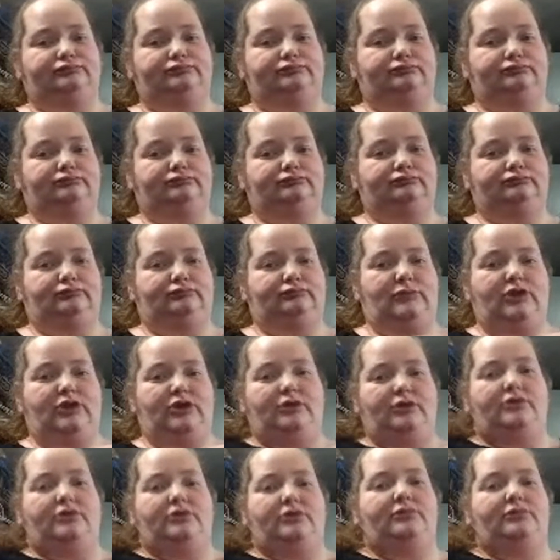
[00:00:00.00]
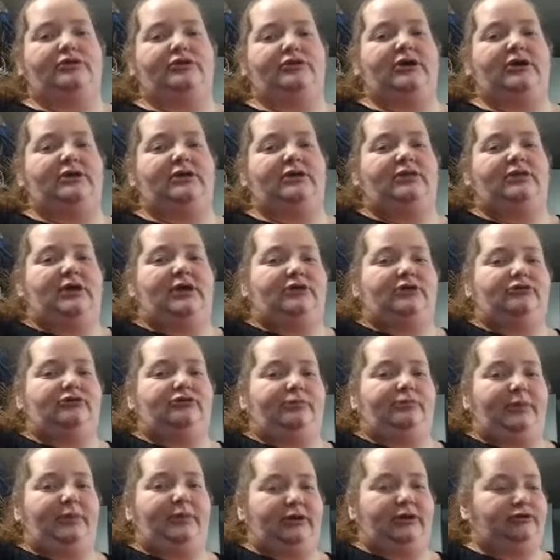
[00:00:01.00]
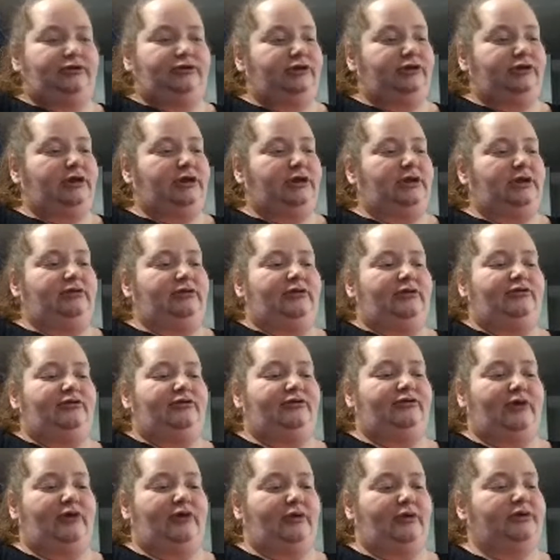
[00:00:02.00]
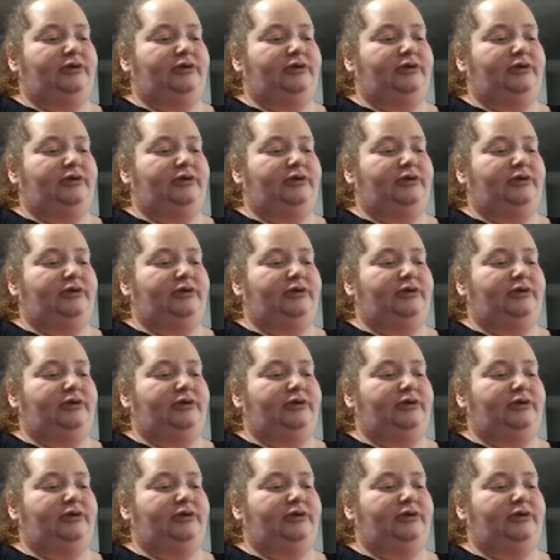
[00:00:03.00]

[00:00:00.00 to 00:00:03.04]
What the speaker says: You know what I'm saying? Like, just pinch it and then sew it.